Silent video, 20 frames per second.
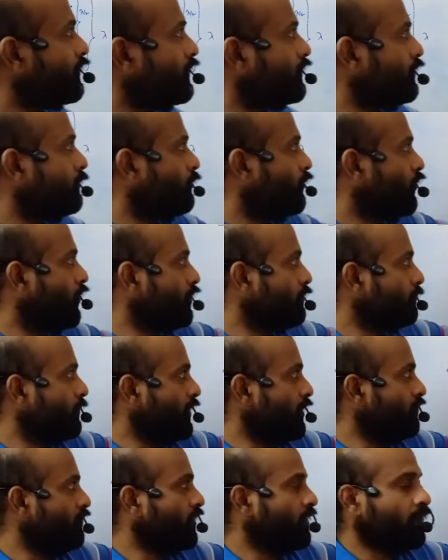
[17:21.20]
at the point
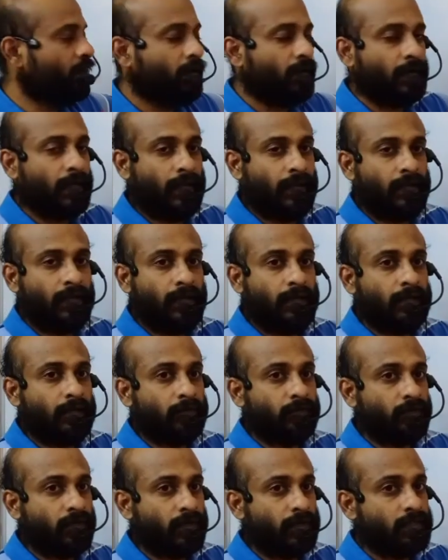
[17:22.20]
P1 and
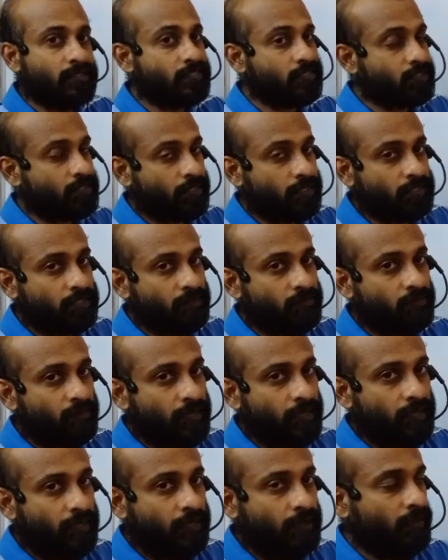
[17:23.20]
interfere
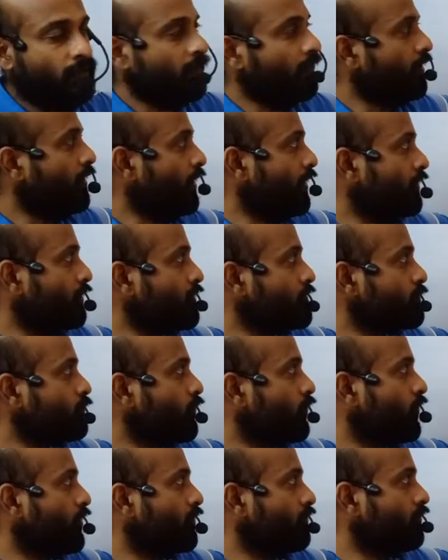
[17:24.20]
destructively, and this
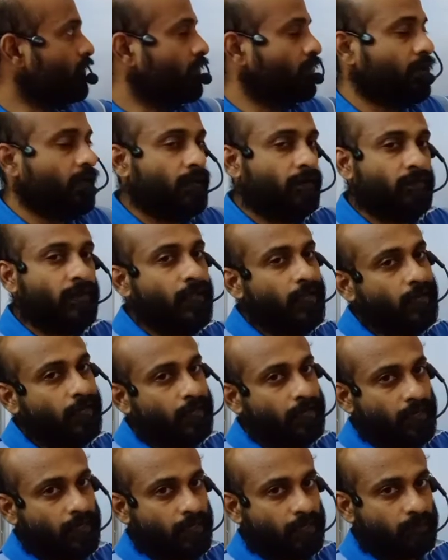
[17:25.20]
point we will have a
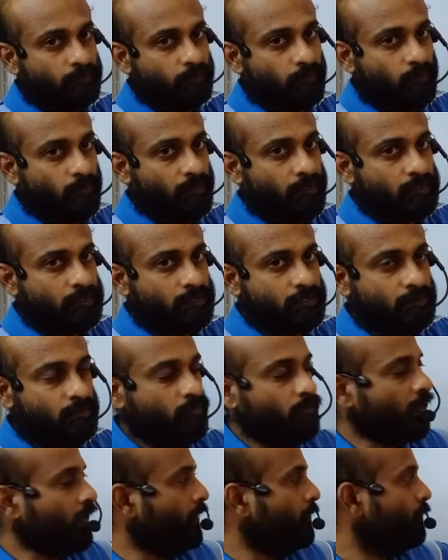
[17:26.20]
dark point.
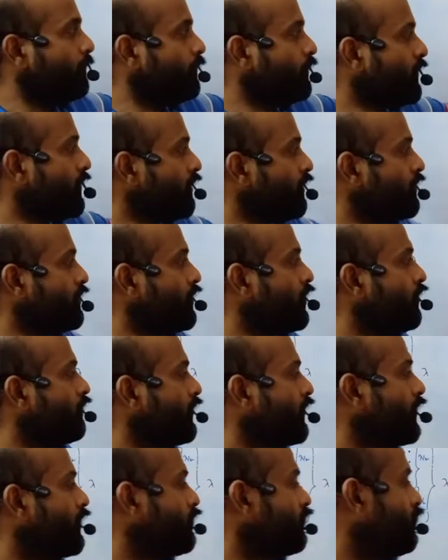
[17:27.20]
Okay. Now
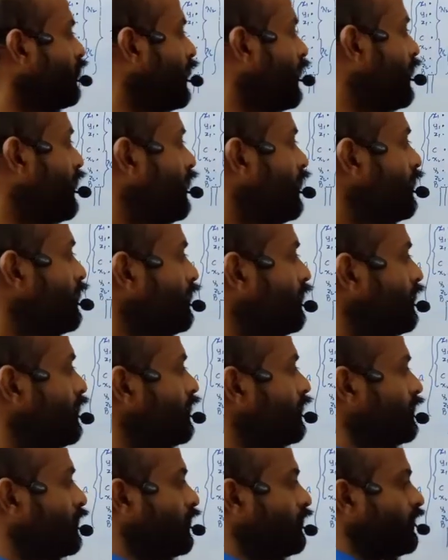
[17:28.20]
we need to find
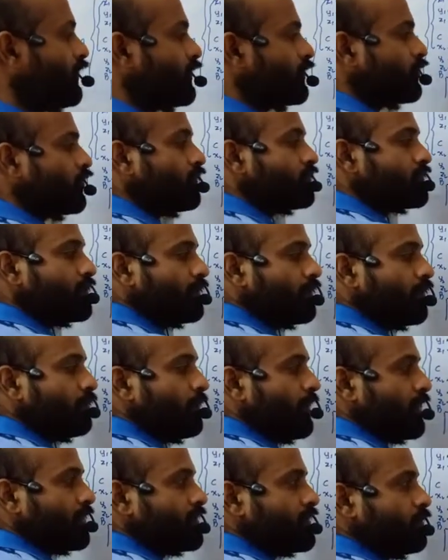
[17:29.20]
the width of central
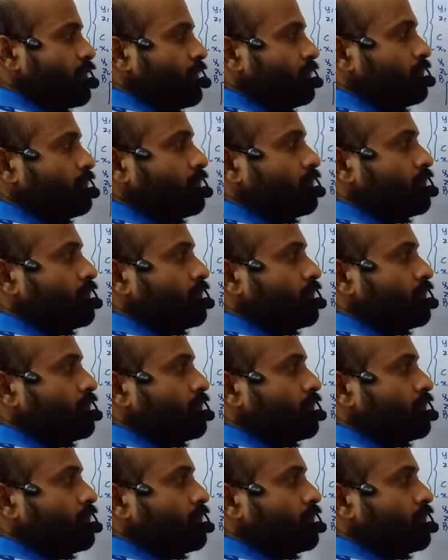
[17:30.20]
maximum.